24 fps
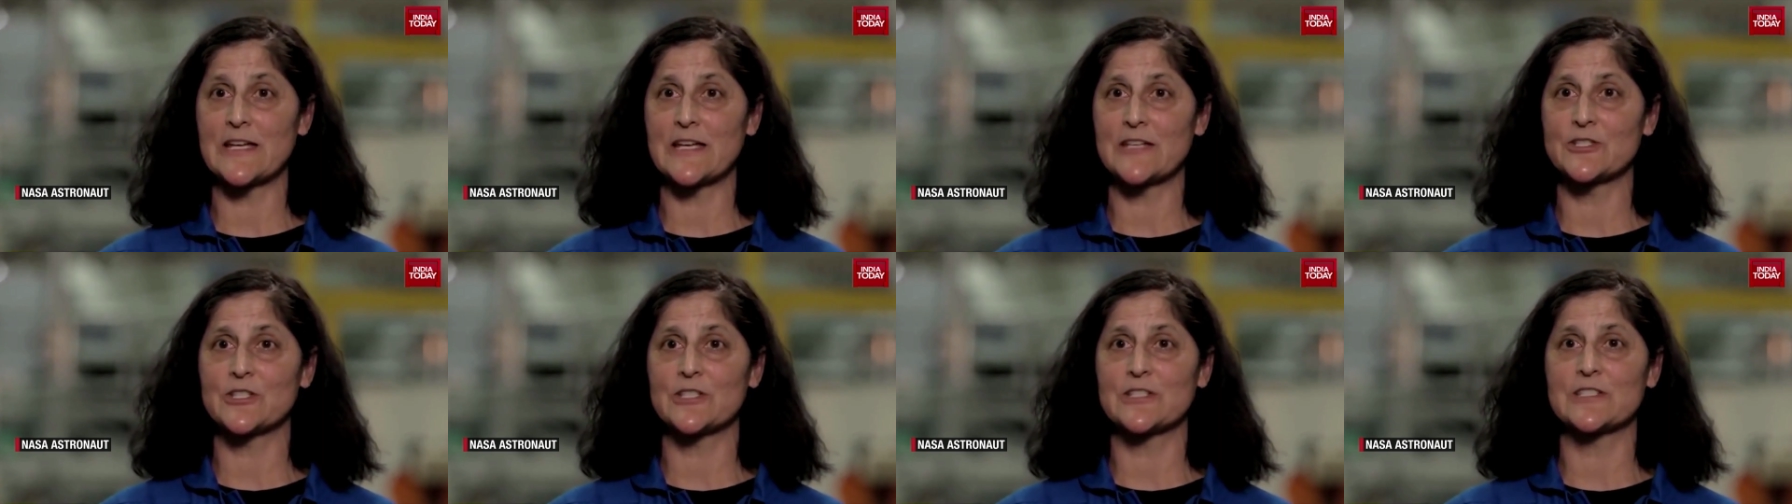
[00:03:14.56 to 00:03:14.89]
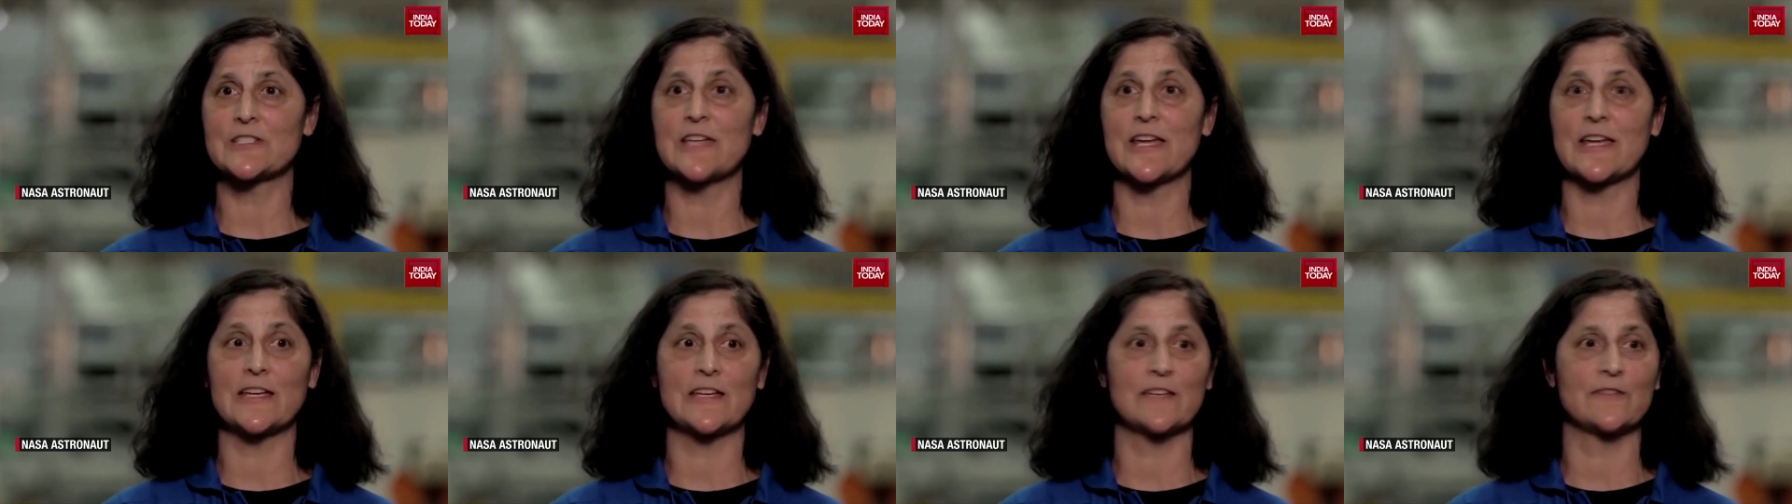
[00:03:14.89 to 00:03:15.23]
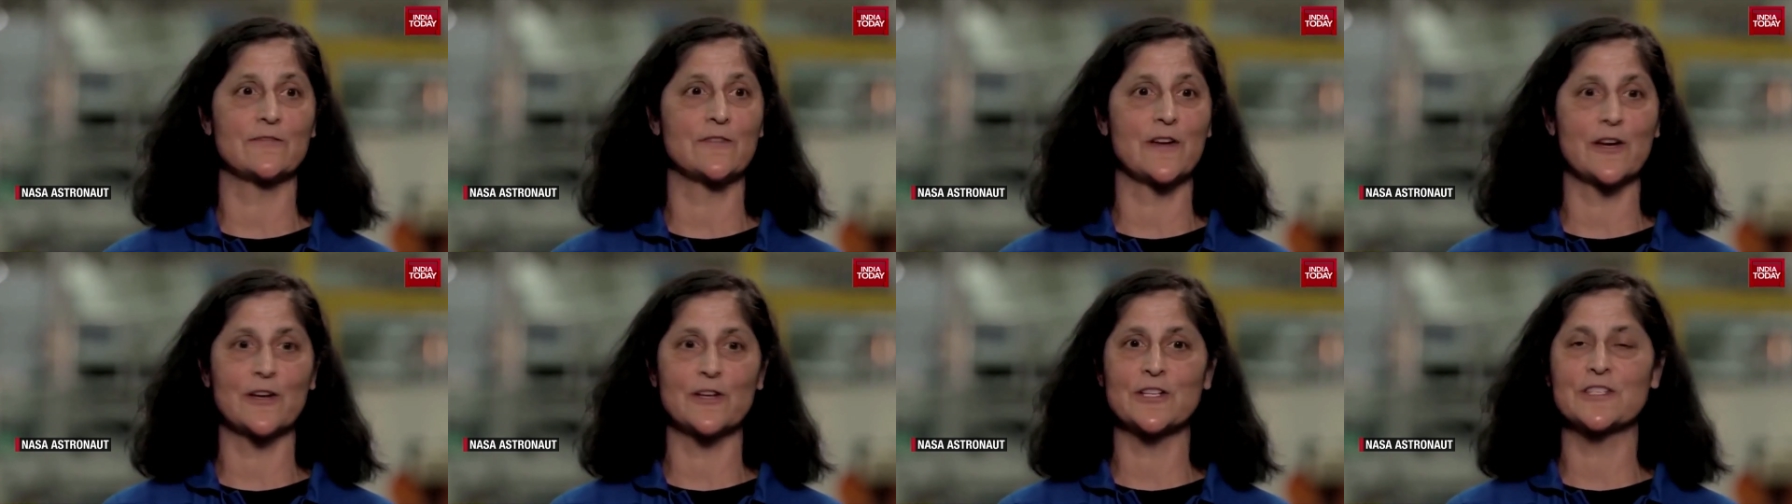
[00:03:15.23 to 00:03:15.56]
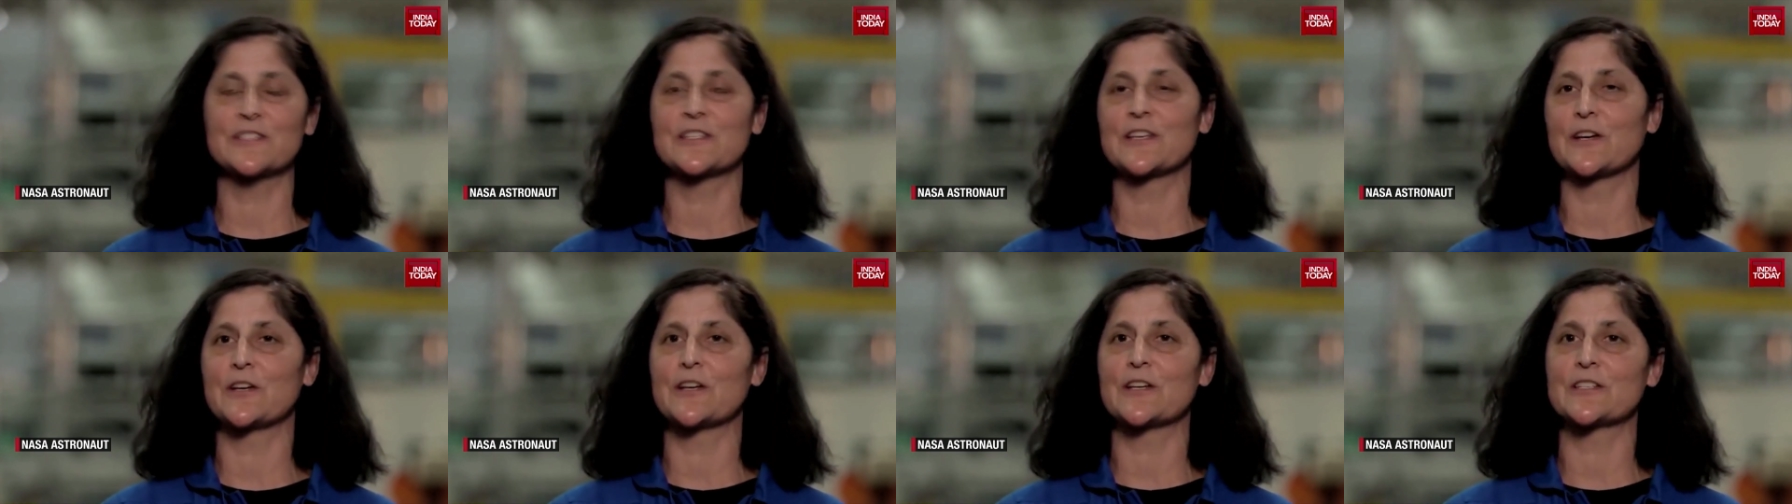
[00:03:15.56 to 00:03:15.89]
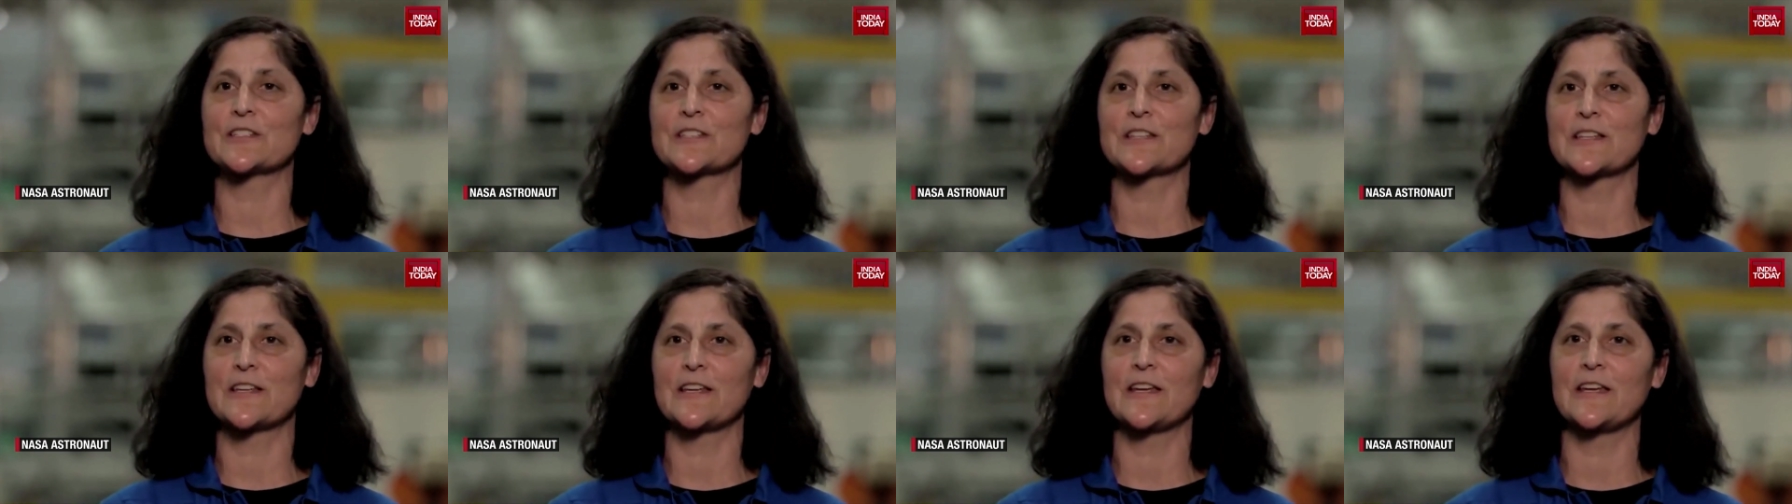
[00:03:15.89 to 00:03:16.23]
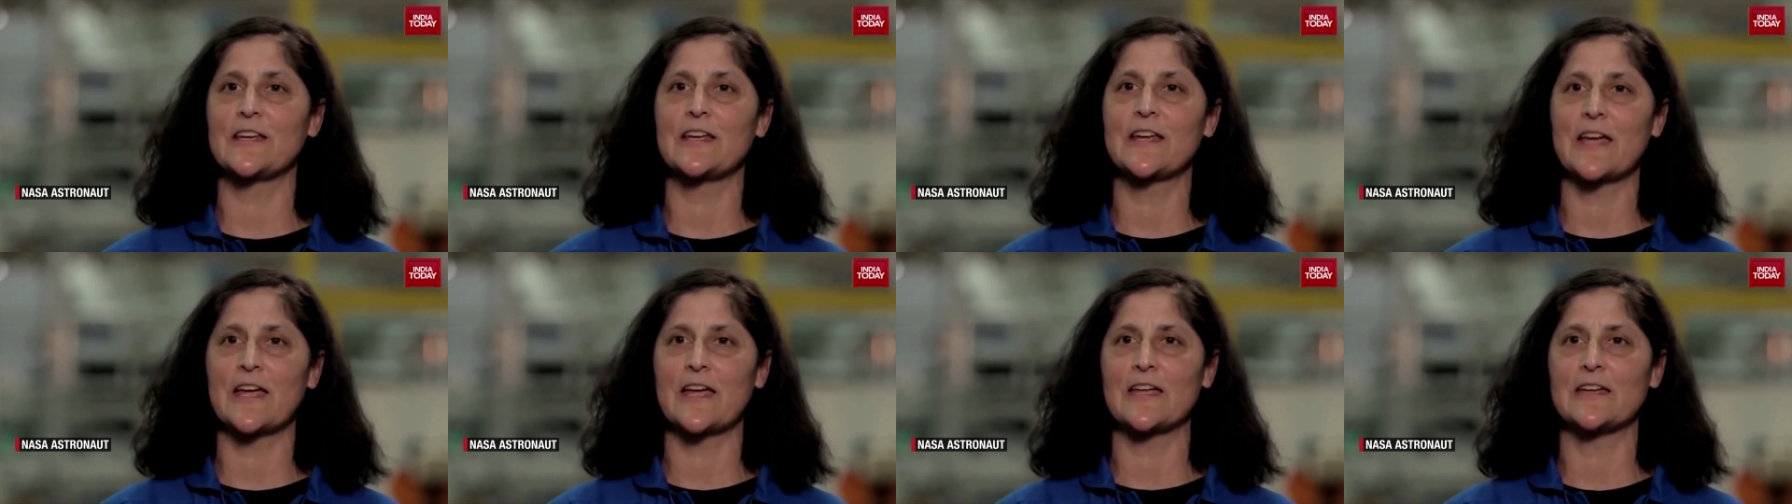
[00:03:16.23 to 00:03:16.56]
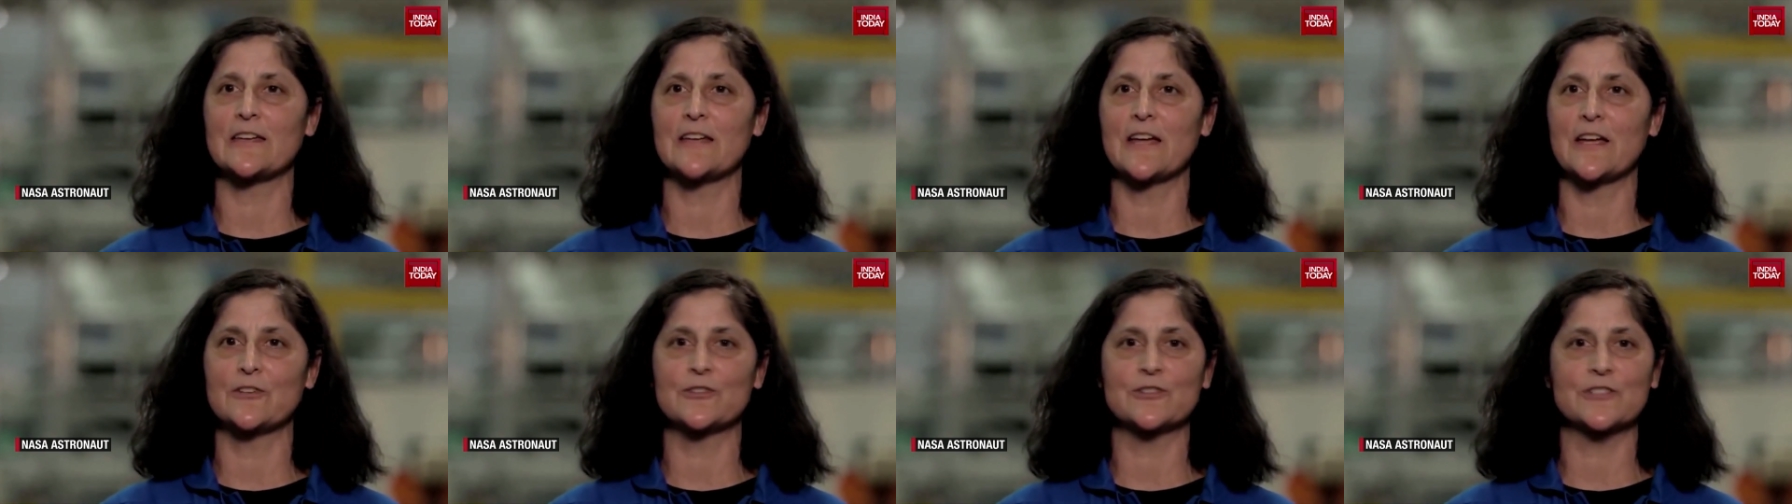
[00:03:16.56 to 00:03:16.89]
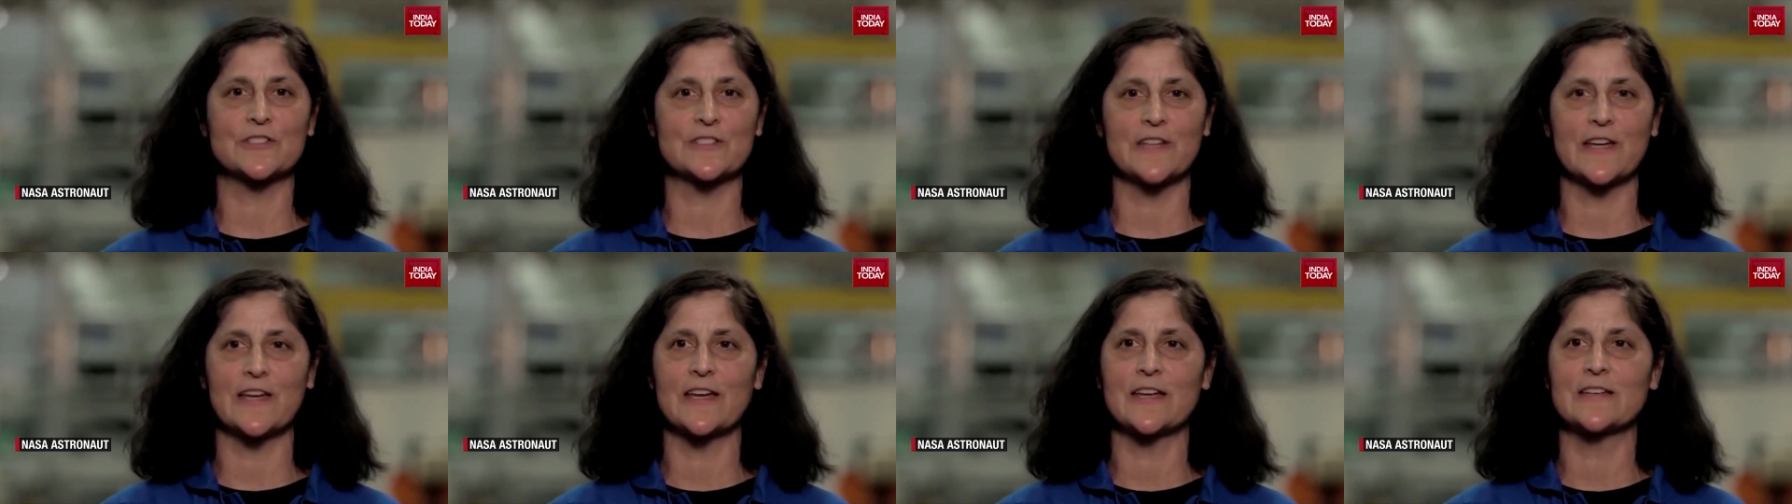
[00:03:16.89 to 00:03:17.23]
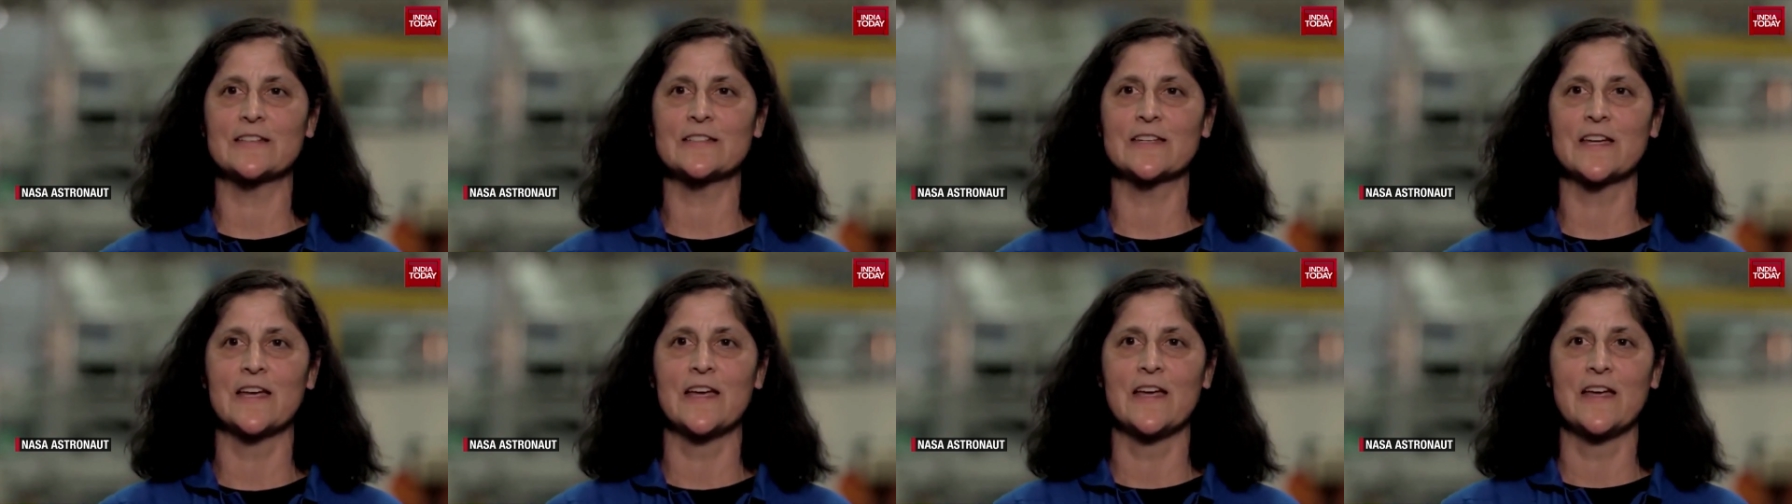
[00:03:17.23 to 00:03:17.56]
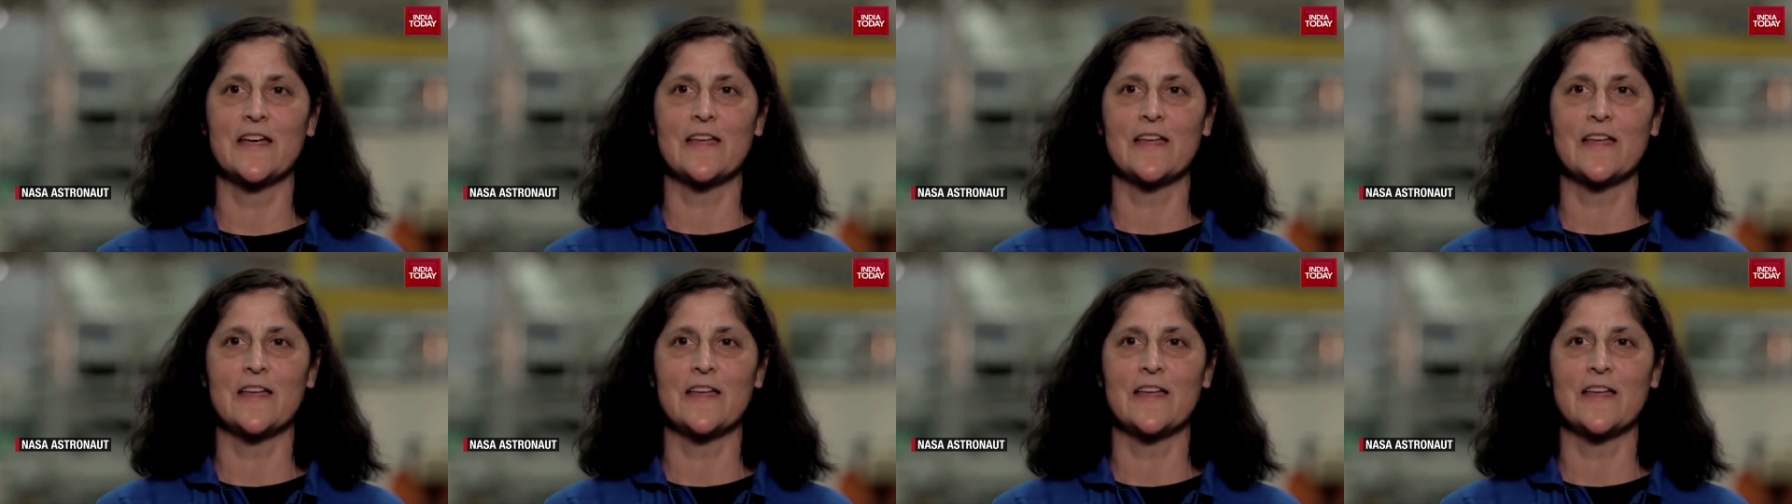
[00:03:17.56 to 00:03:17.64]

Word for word: Station, take it very seriously, and understand